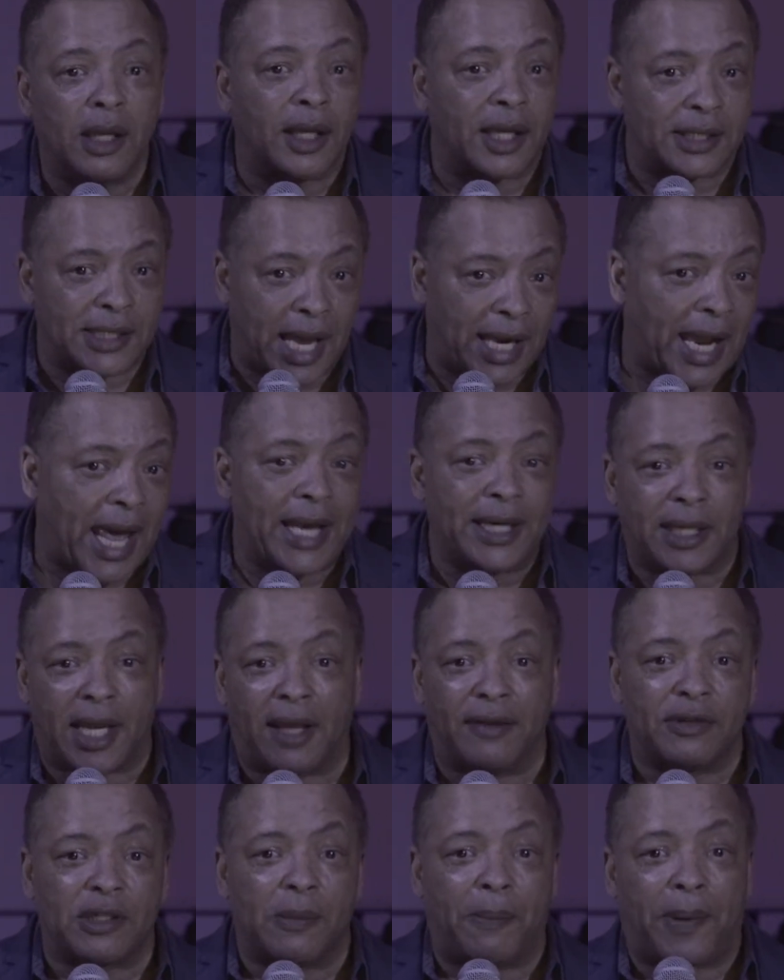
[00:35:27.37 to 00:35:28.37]
because I like
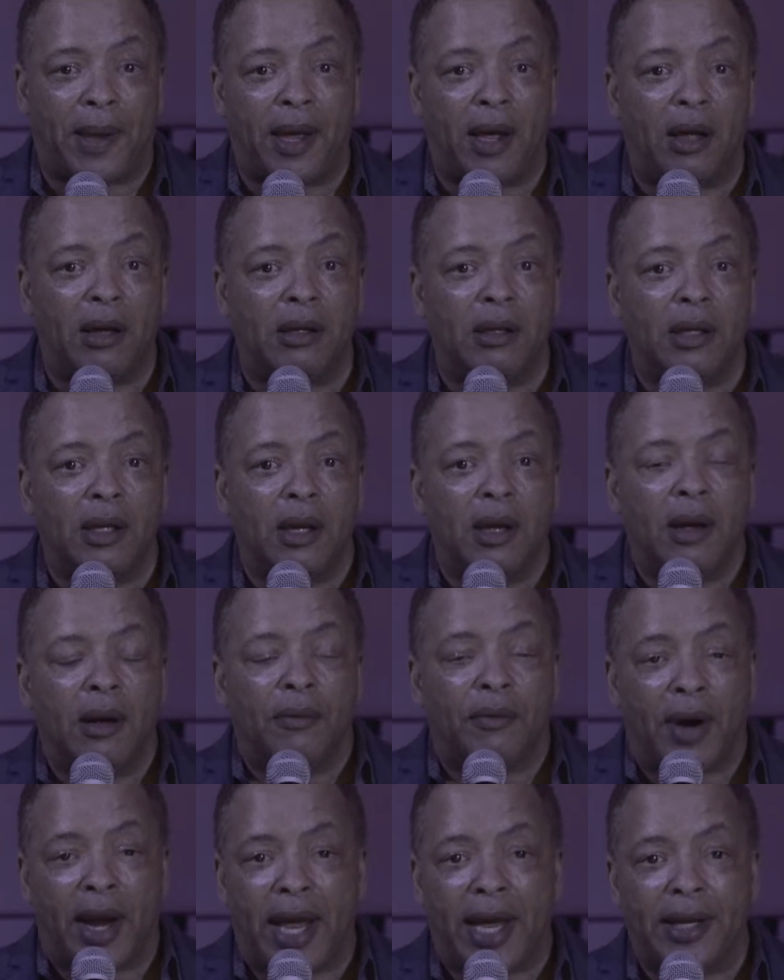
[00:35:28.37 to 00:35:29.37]
Dave Chappelle,
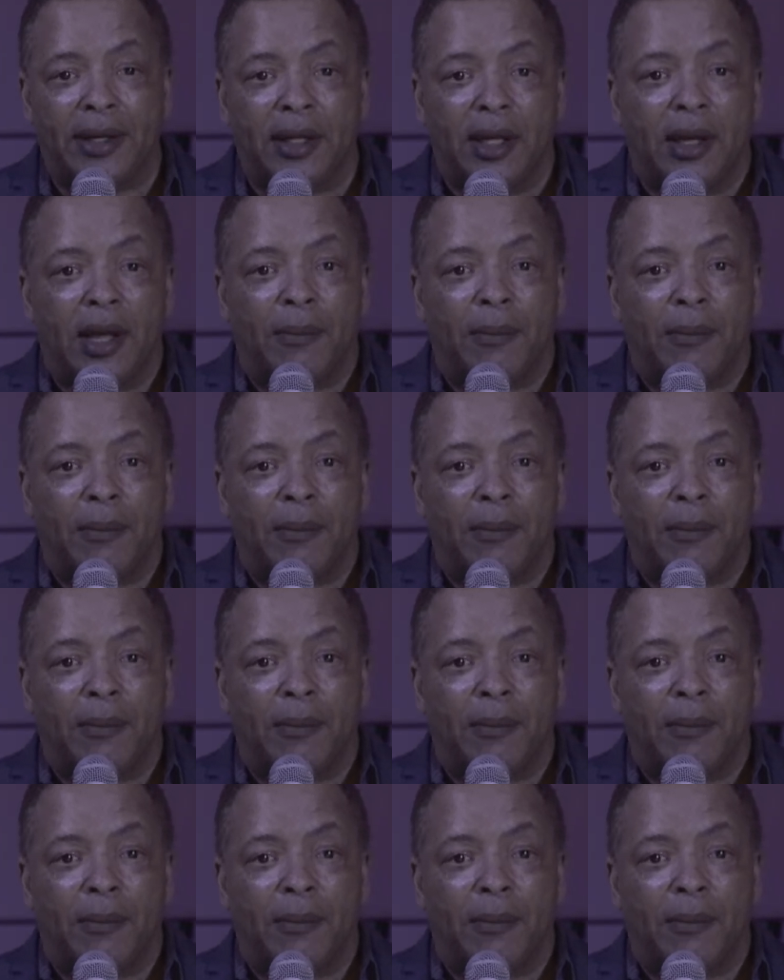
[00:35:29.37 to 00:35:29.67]
right?